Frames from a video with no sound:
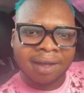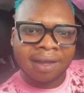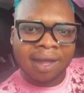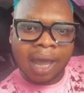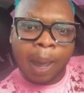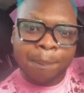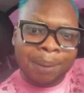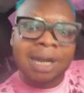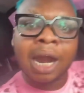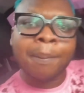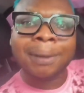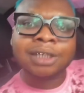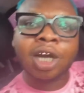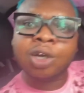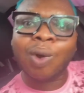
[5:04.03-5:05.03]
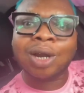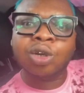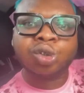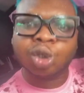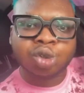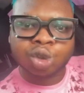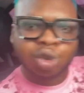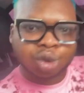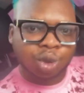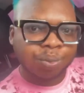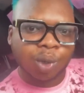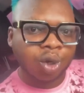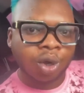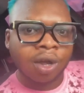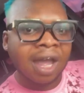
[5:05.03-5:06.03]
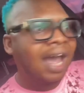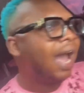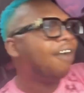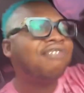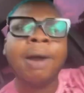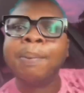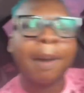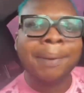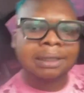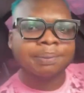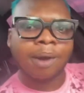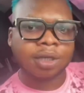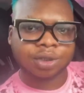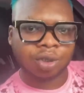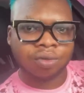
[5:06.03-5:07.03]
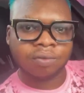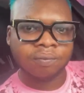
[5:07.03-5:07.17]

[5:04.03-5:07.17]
E bi ra person do wadu tututu mu no. E fa ba Mzbel so.